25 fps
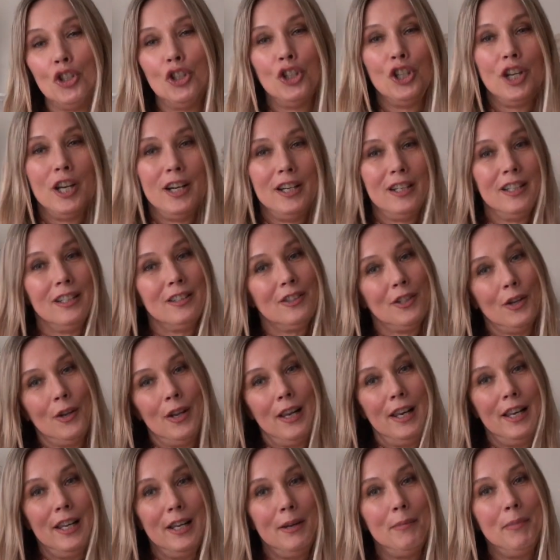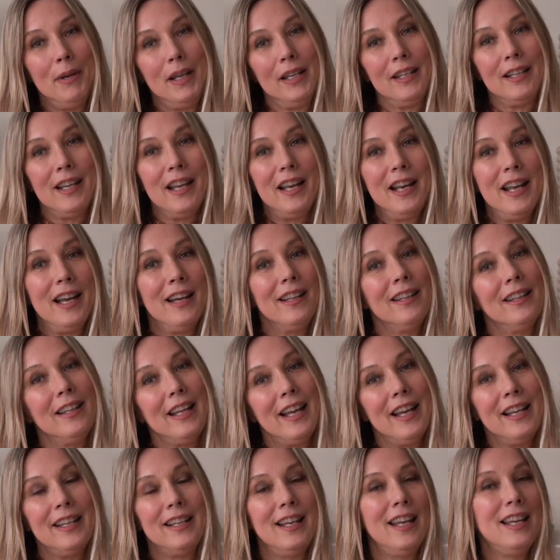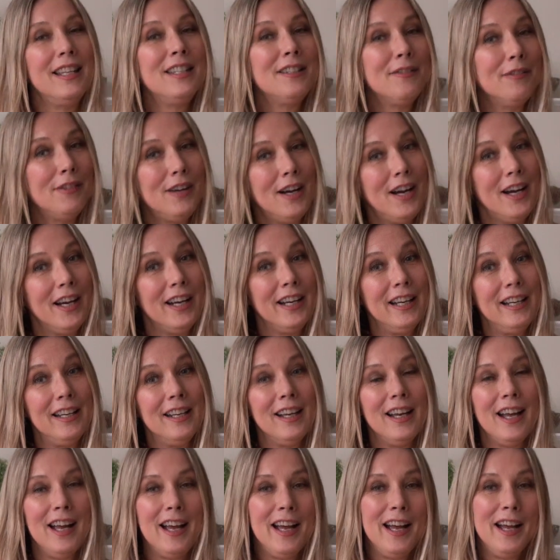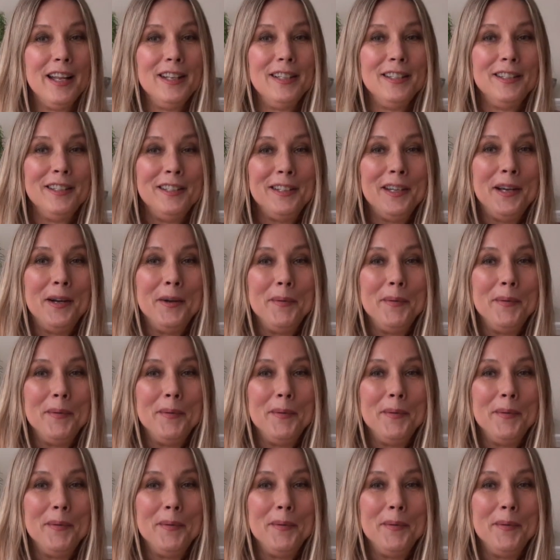It's just sugar. So a little bit now and then is fine.